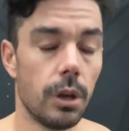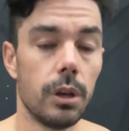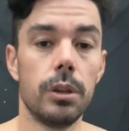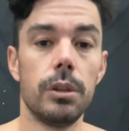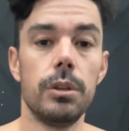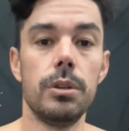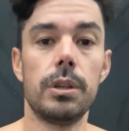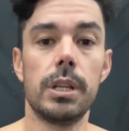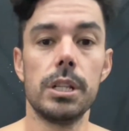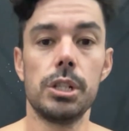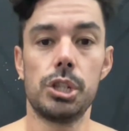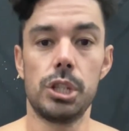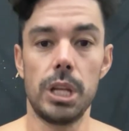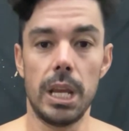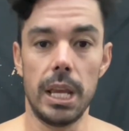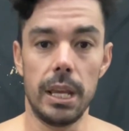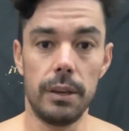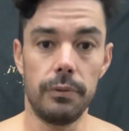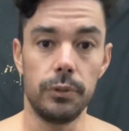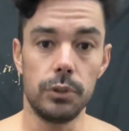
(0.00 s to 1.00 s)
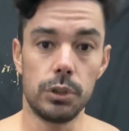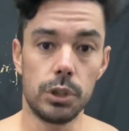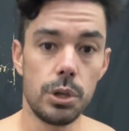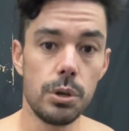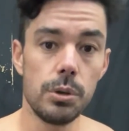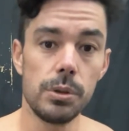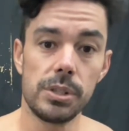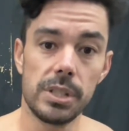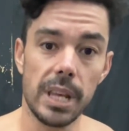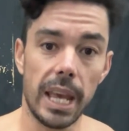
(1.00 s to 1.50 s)
you can shave 2
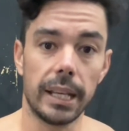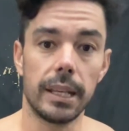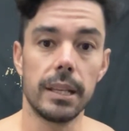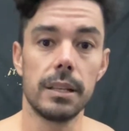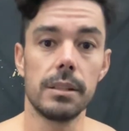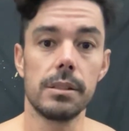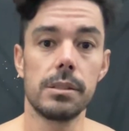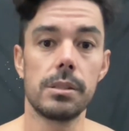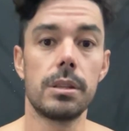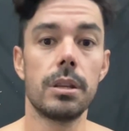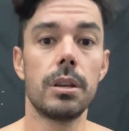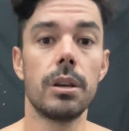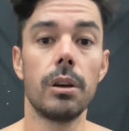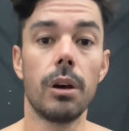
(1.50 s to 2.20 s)
seconds